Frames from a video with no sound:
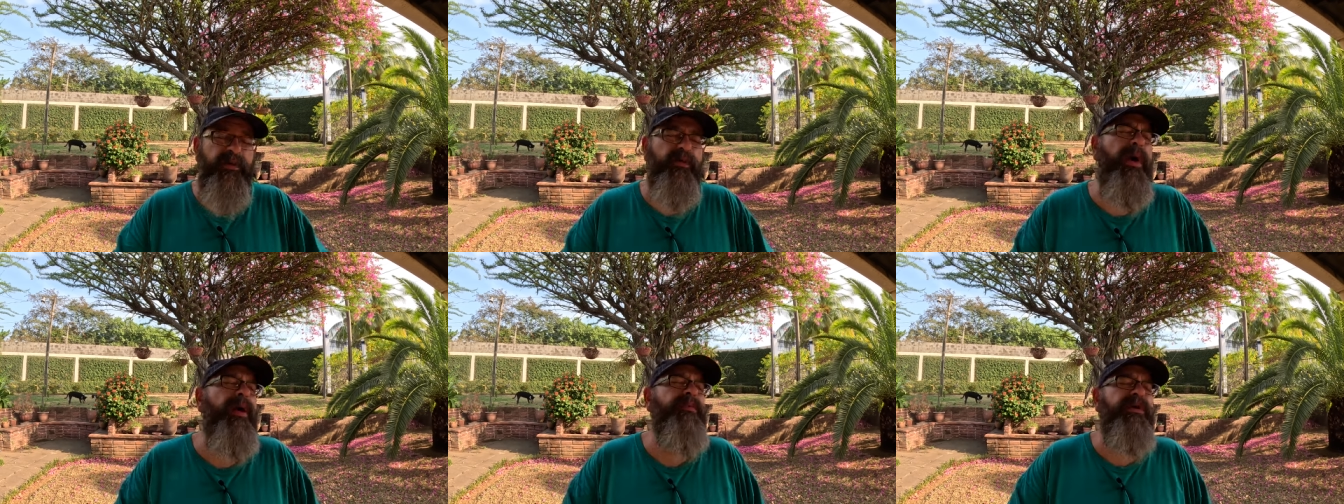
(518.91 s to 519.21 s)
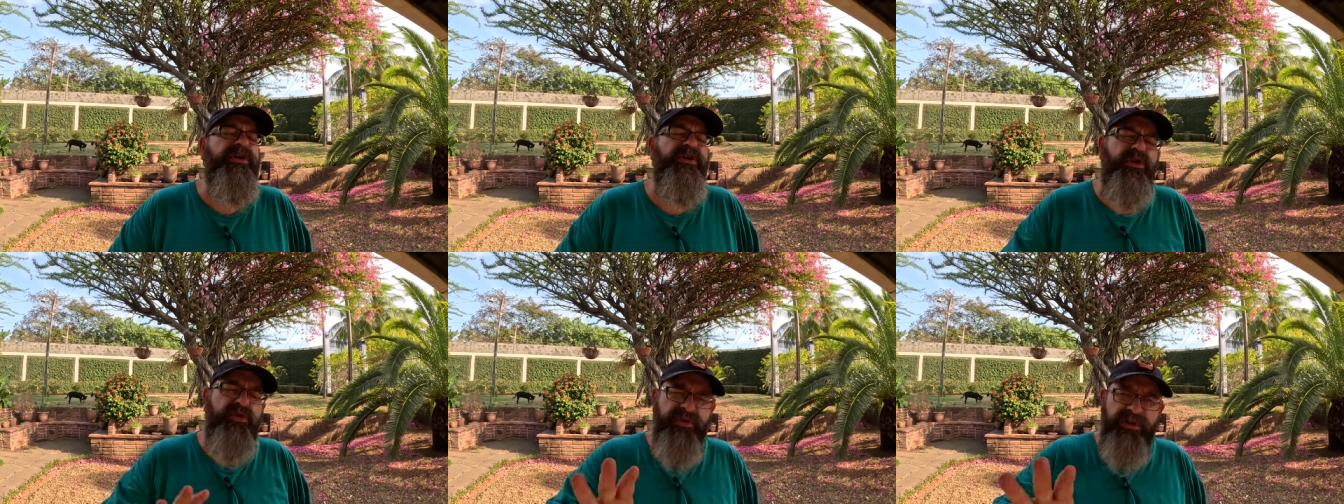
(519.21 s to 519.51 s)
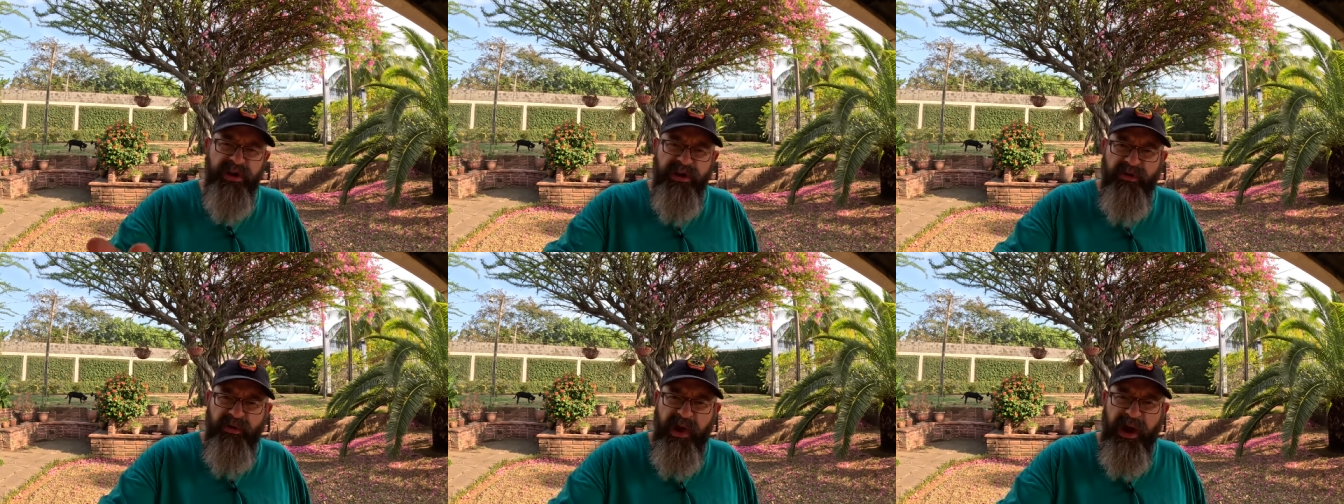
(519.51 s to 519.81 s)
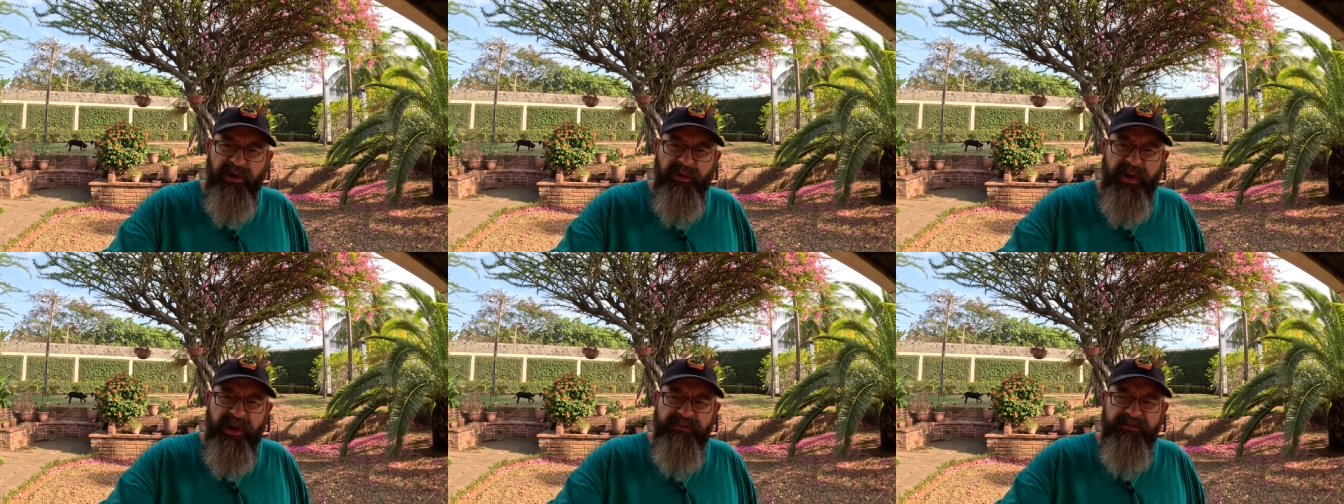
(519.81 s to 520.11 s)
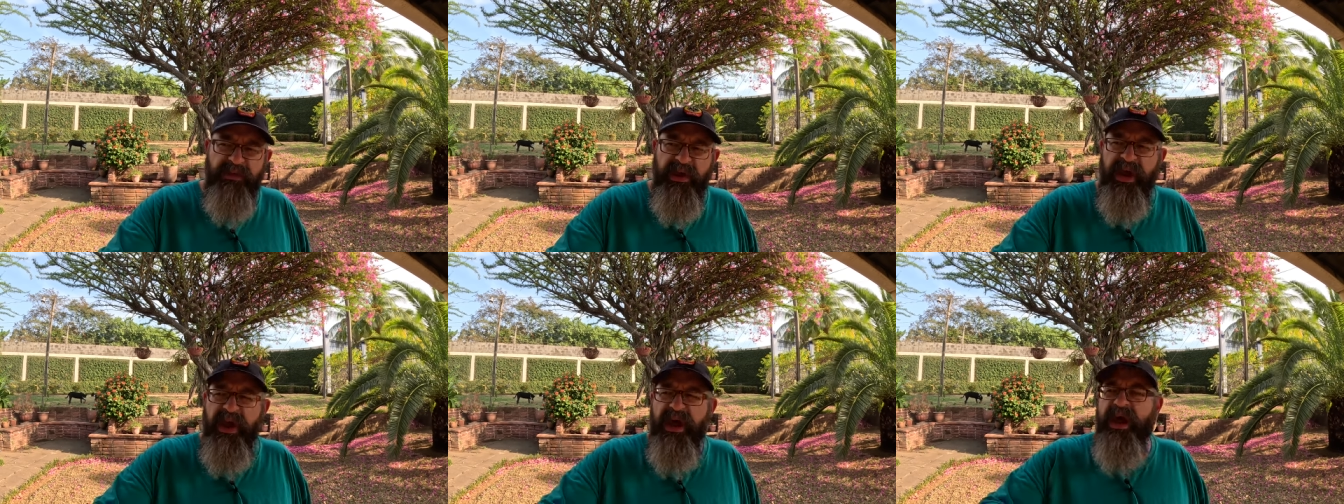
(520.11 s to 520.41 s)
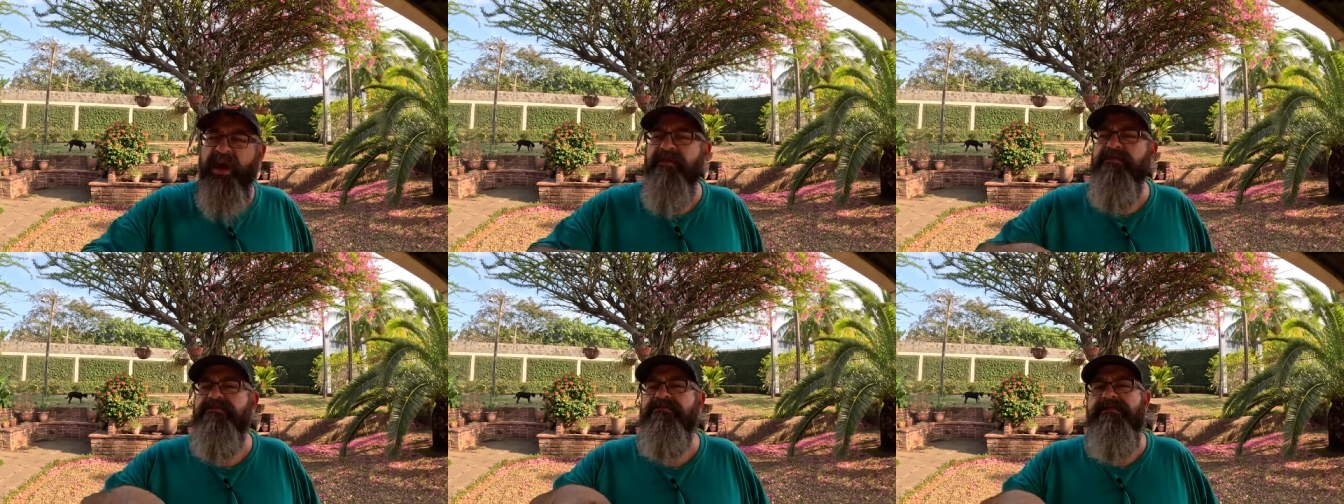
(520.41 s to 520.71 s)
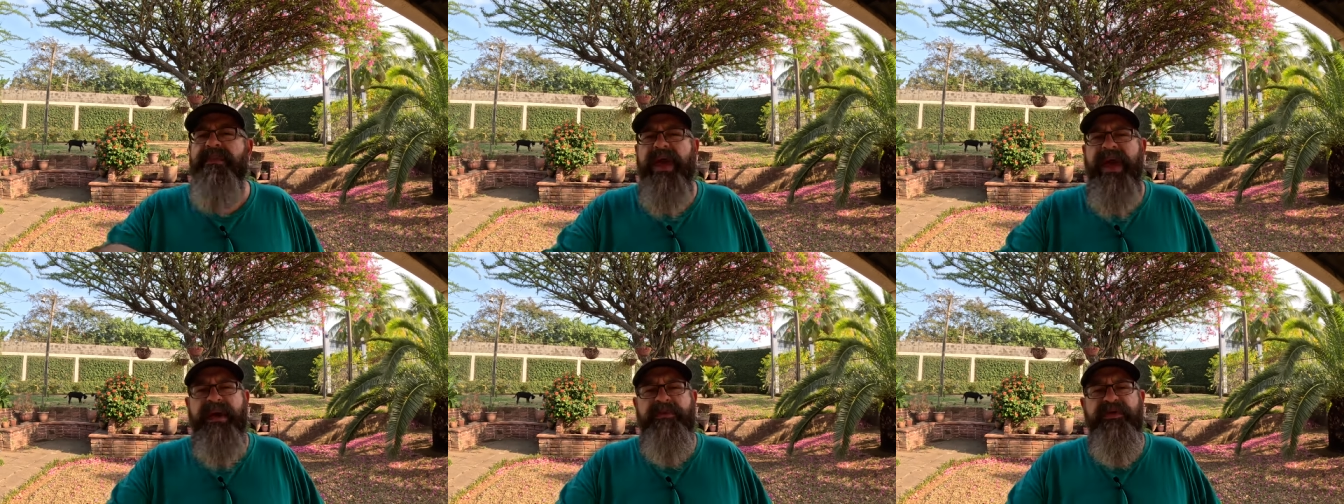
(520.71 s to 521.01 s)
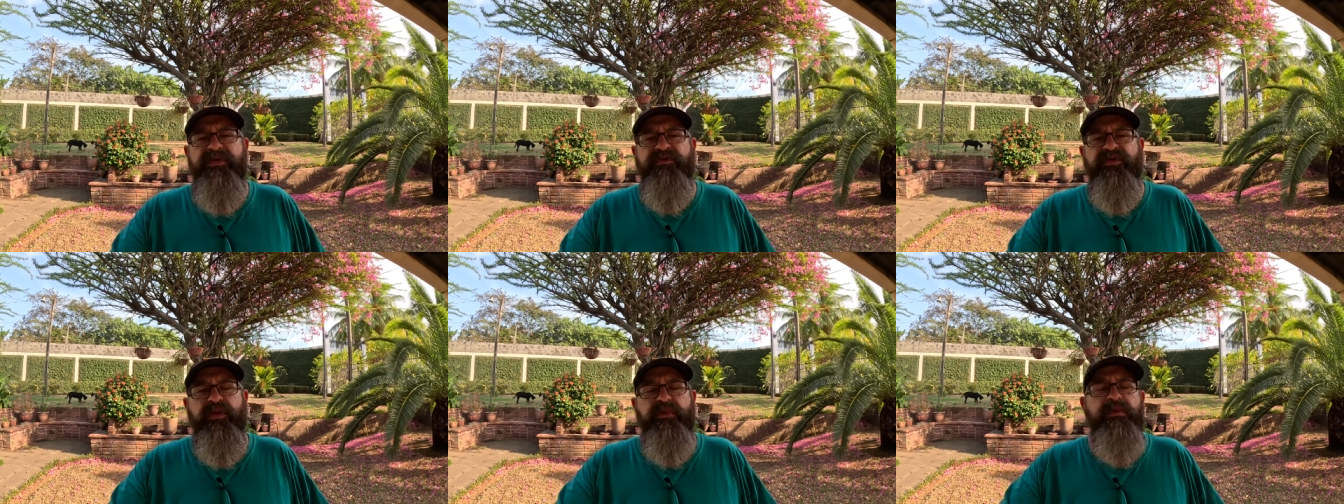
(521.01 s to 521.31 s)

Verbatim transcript: well, I'm going to go to Nicaragua, maybe for a